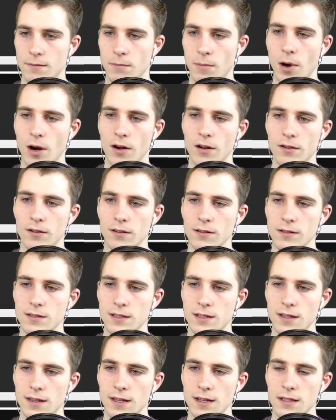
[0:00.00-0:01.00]
particles
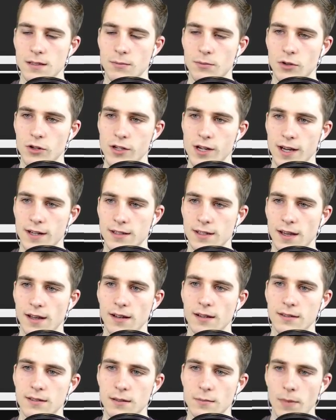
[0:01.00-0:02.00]
to this
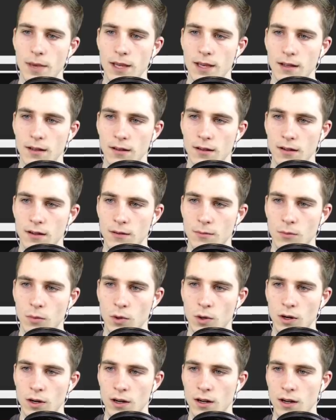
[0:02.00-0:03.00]
projectile to make it look
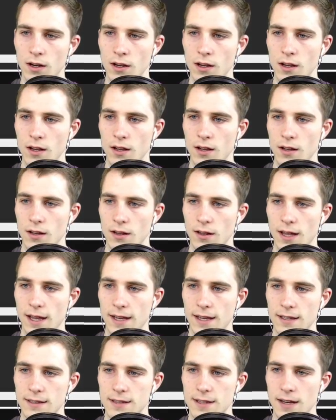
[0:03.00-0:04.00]
more
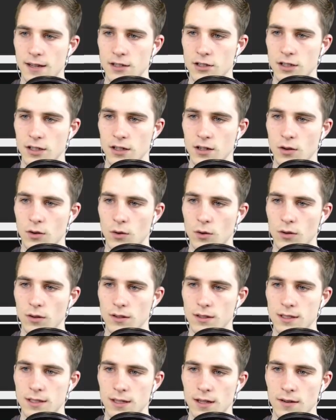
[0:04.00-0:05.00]
like it's actually cool
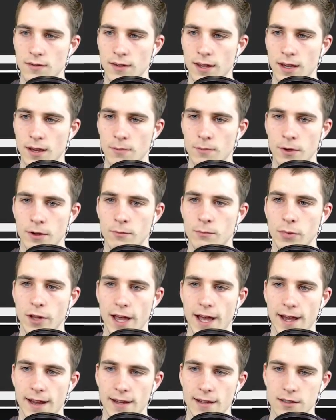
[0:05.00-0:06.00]
instead of like a big
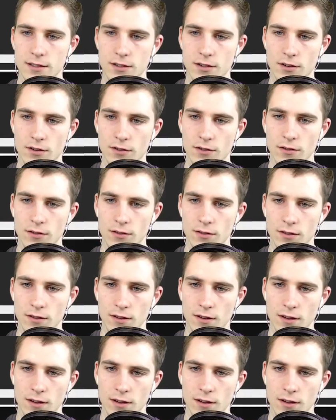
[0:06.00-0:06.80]
black circle.